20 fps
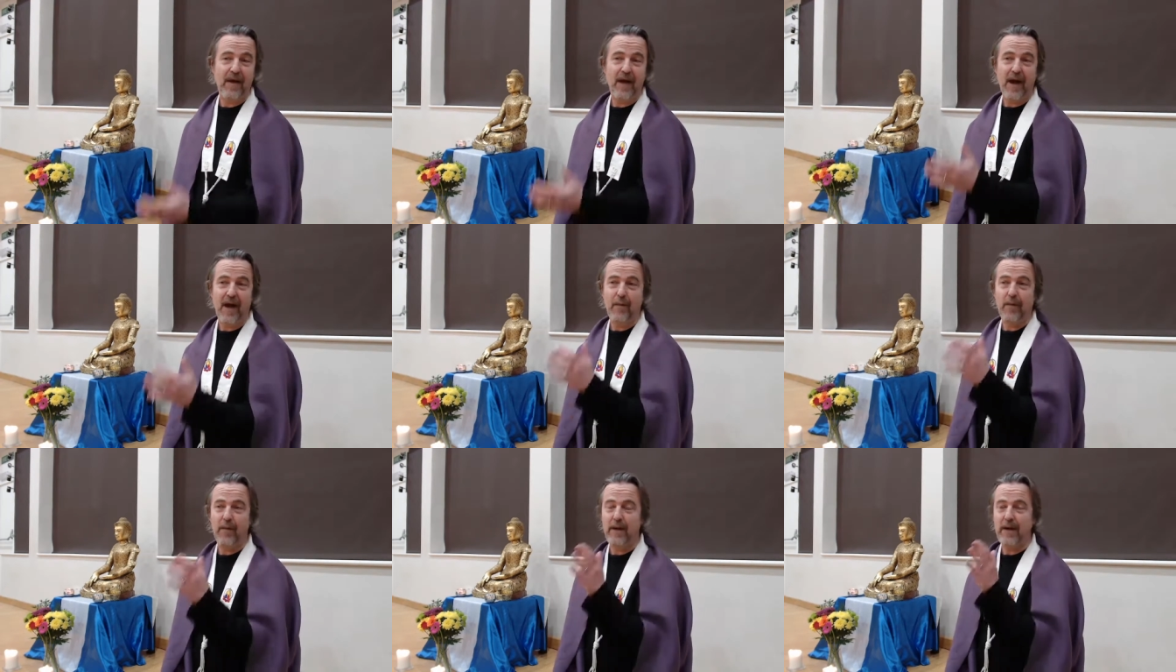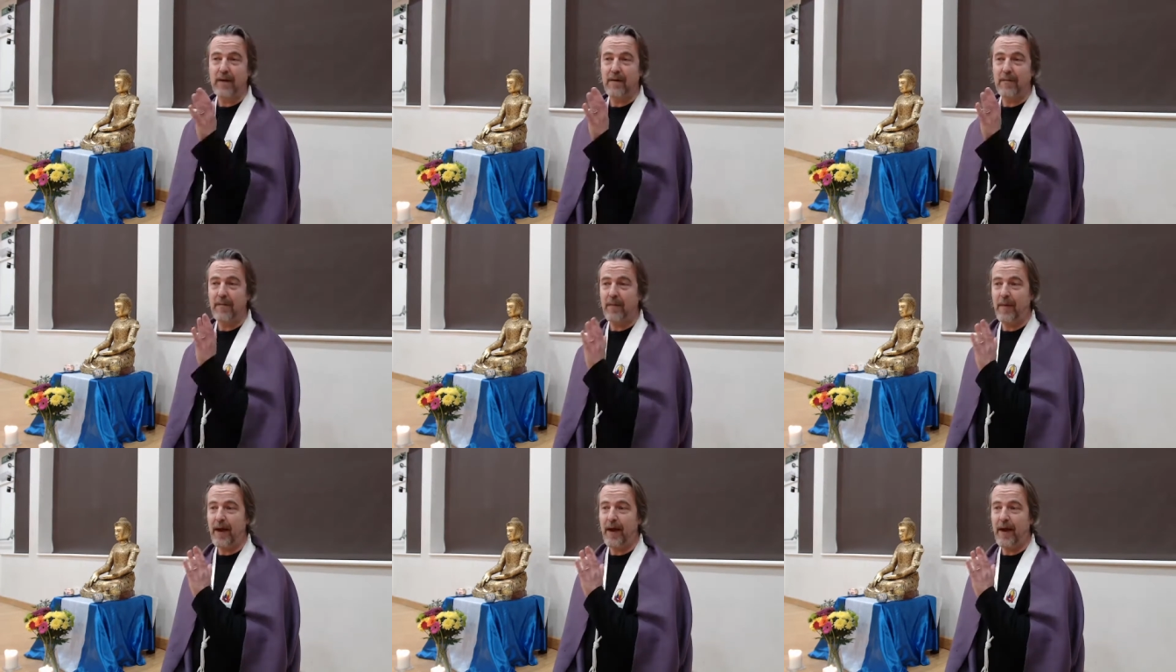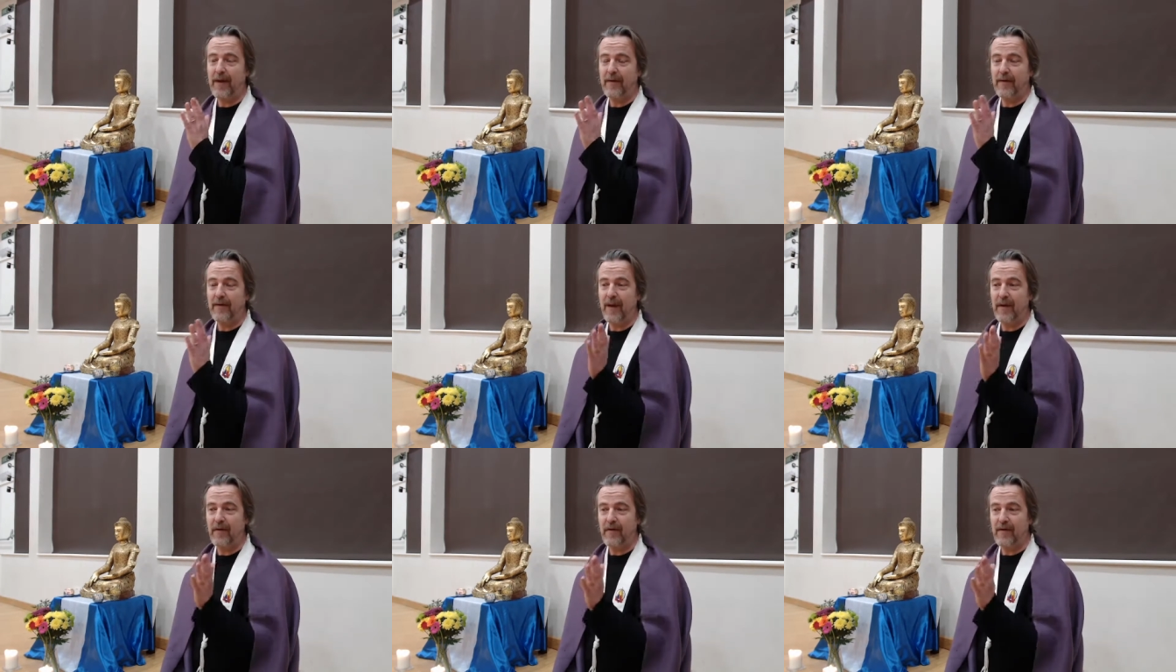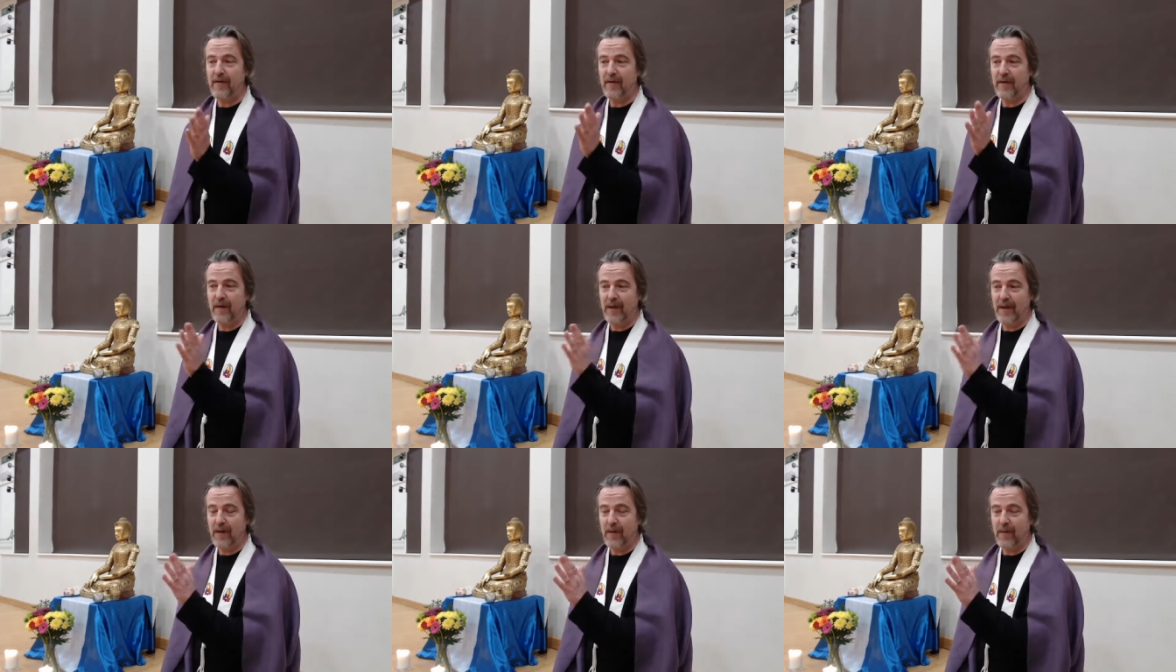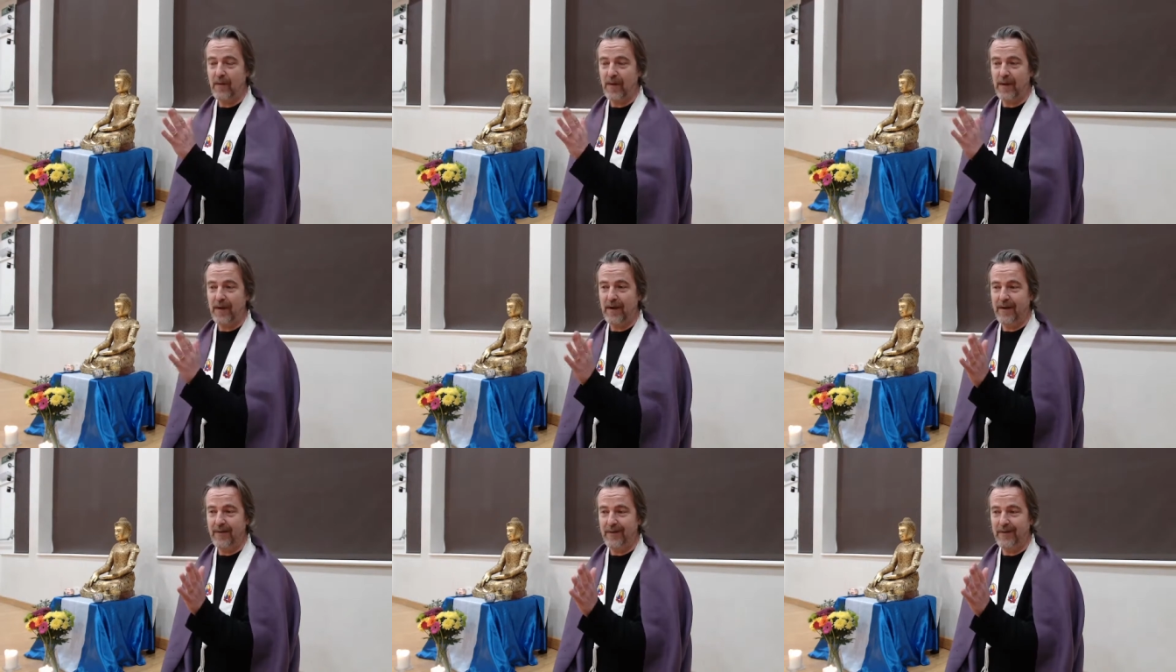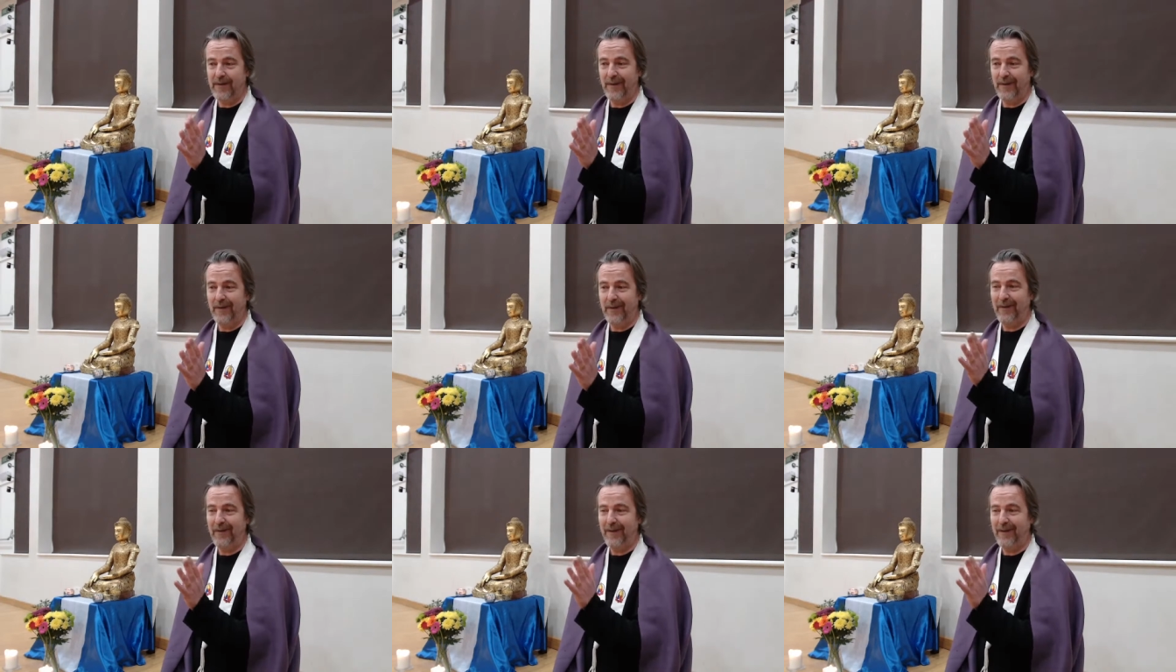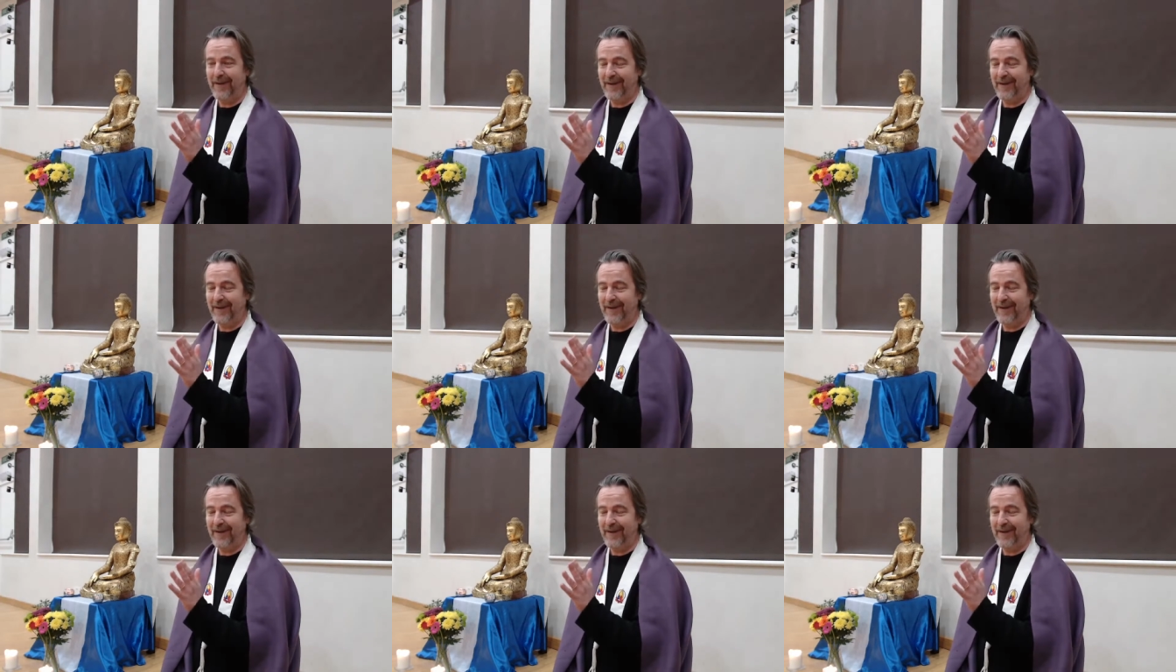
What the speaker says: And we can pay attention equally to